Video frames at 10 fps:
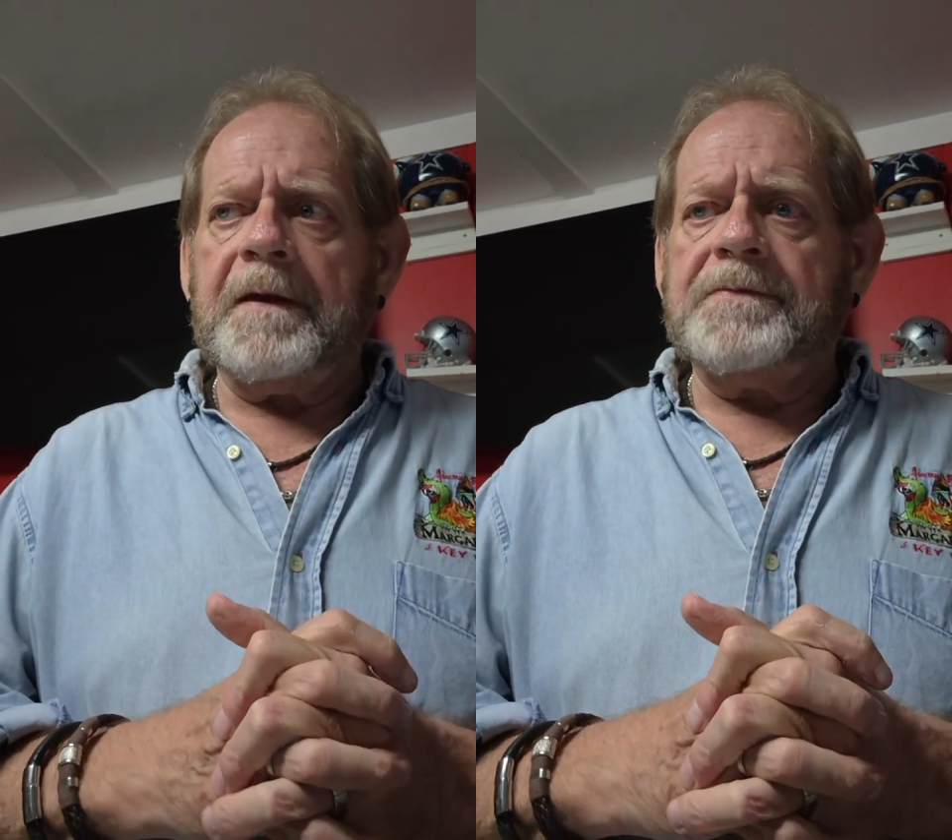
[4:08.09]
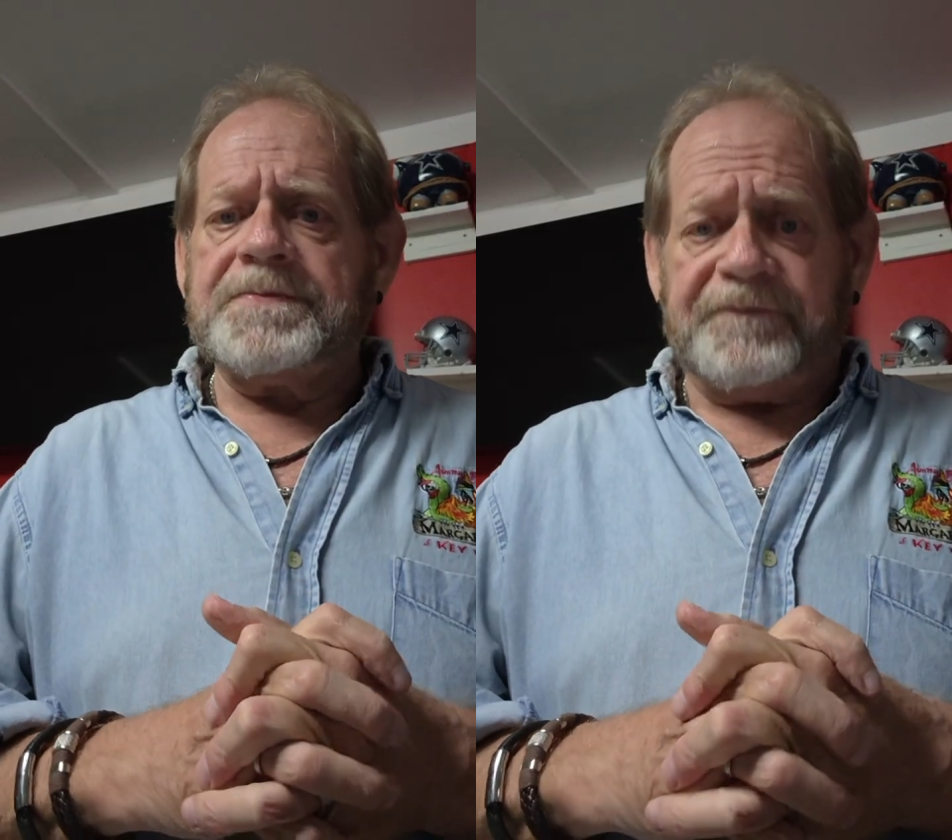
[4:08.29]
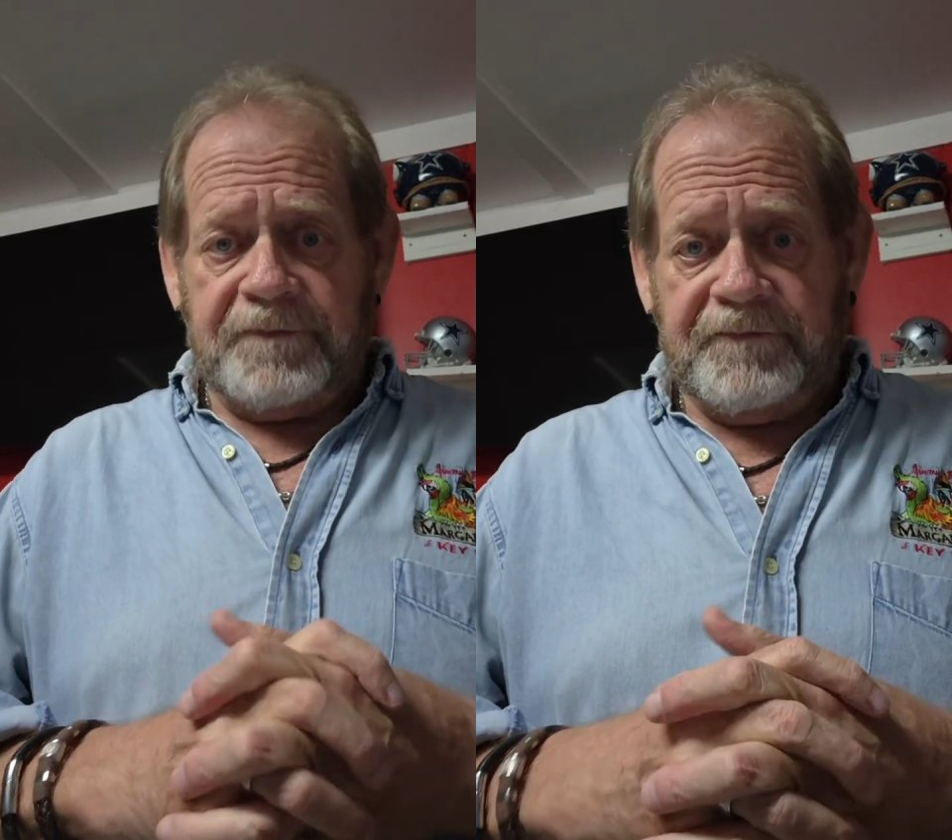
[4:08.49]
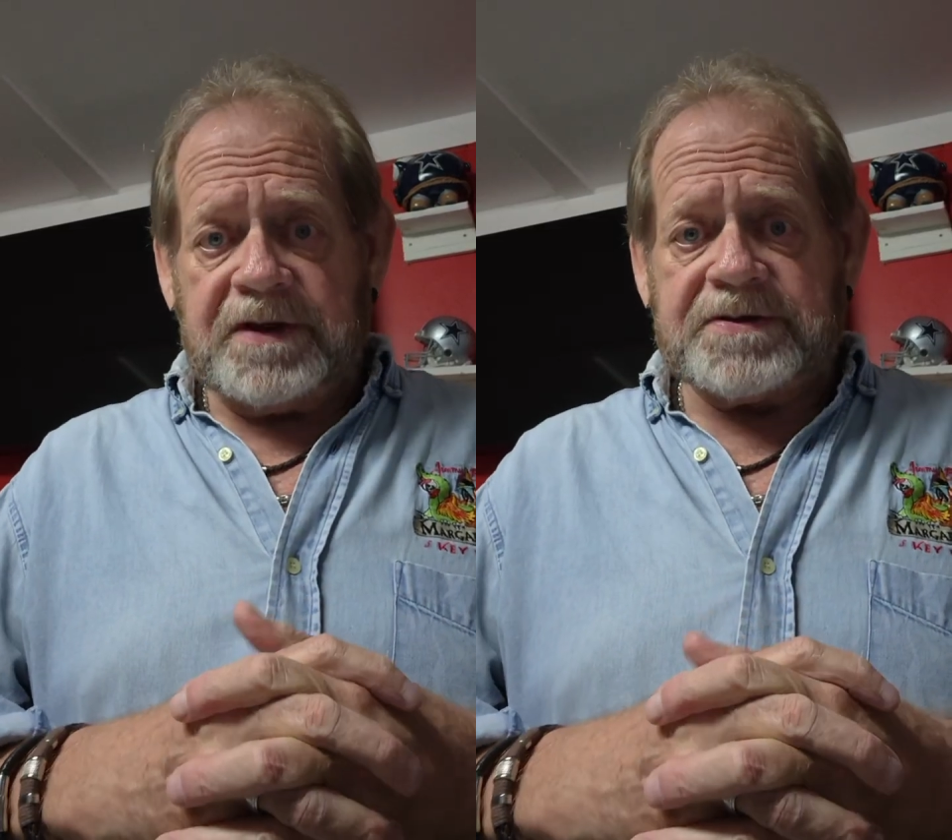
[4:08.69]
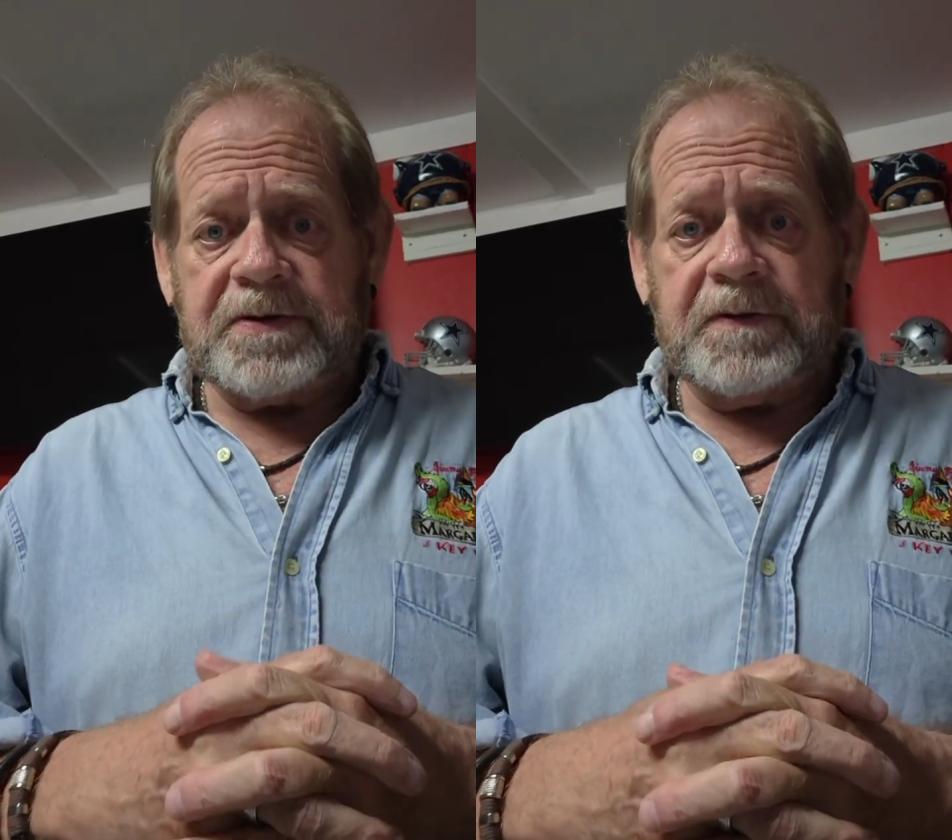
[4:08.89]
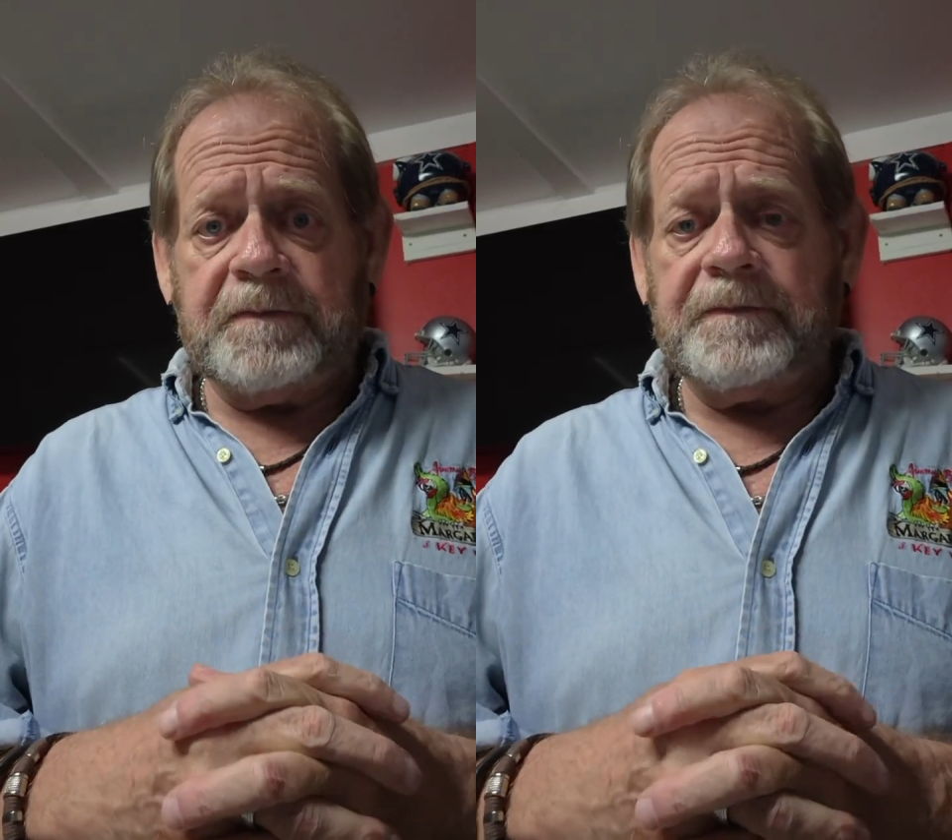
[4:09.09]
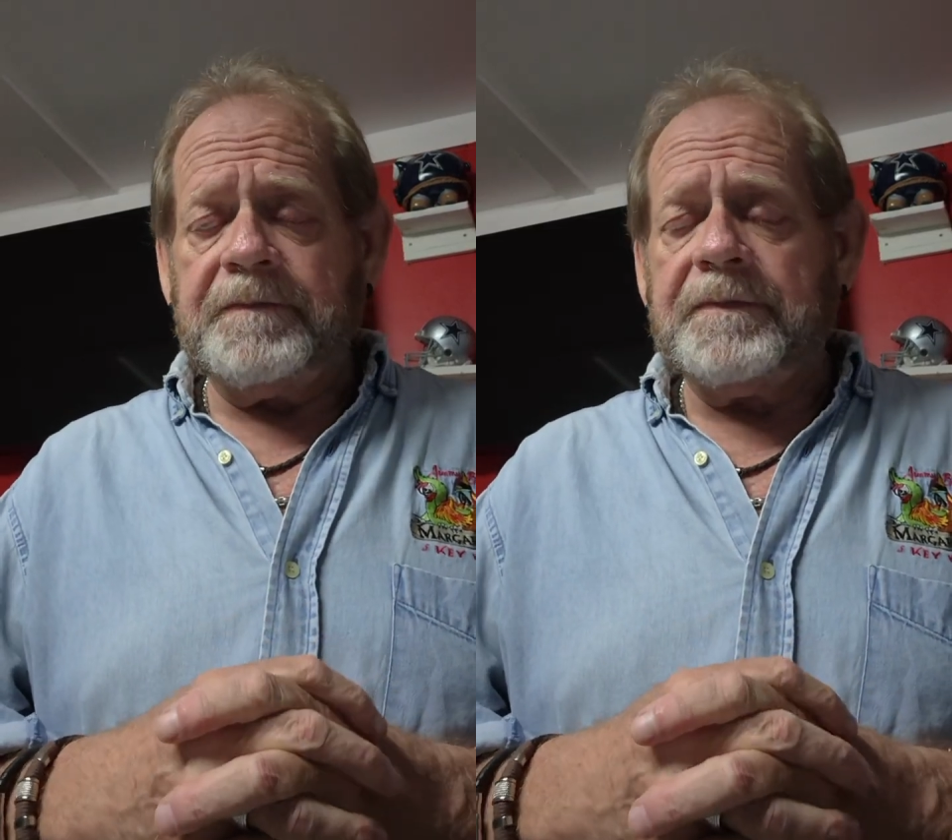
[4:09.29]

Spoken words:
via Zoom.